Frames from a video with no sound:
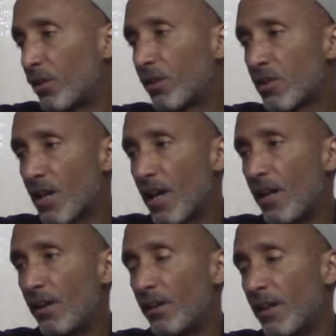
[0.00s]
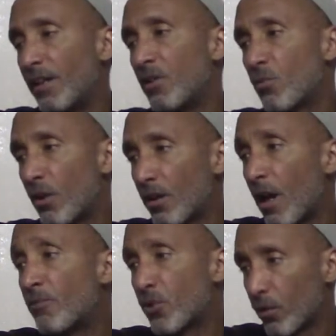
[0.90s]
what they're saying is what?
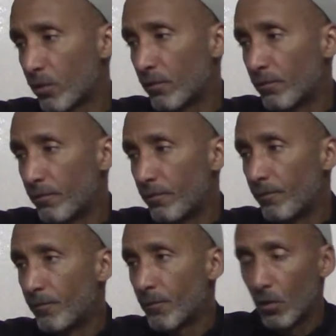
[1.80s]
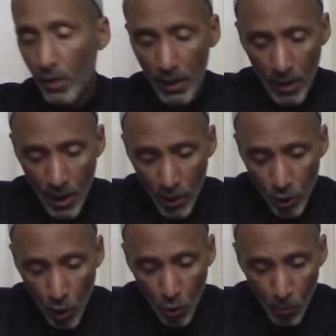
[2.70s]
Absurd. Okay?
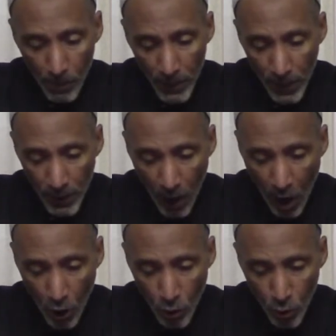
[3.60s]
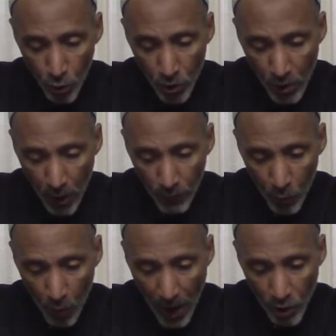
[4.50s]
So our use of the
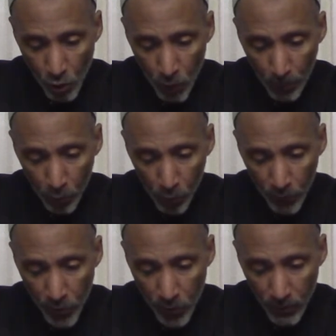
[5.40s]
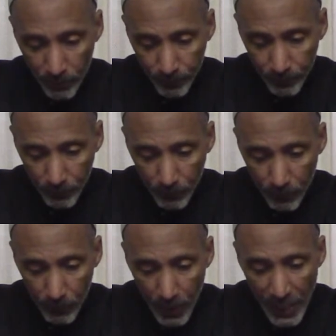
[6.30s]
rational proofs
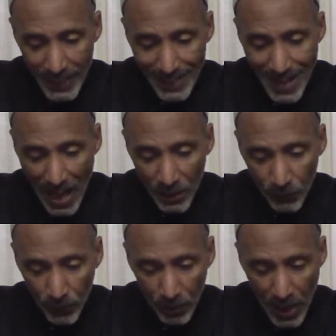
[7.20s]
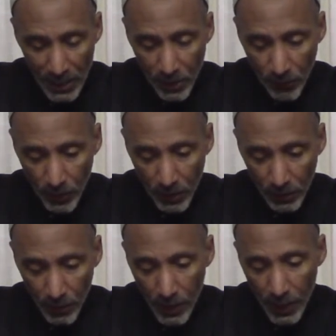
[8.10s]
is not
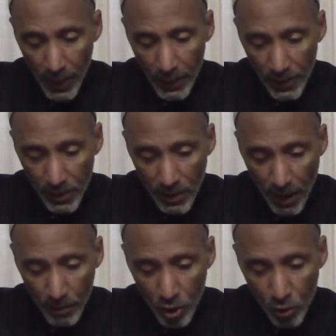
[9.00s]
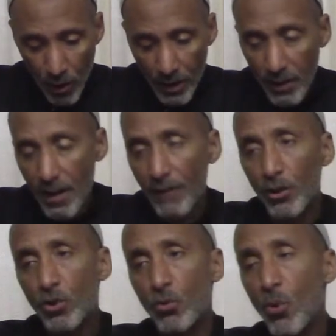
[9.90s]
philosophy. It is demonstrating that
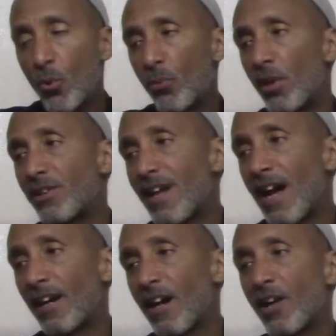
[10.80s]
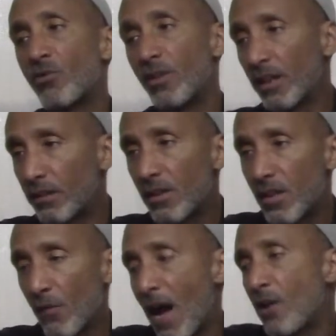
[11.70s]
the truth does not contradict
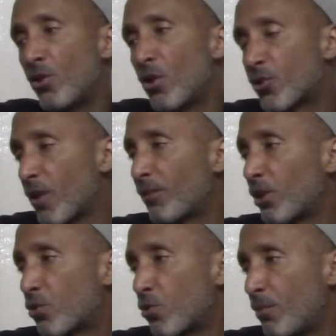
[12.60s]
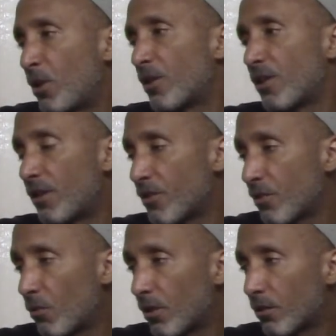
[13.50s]
itself. How do you know something's true? Because it
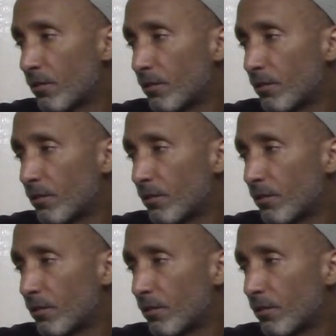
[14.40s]
doesn't what?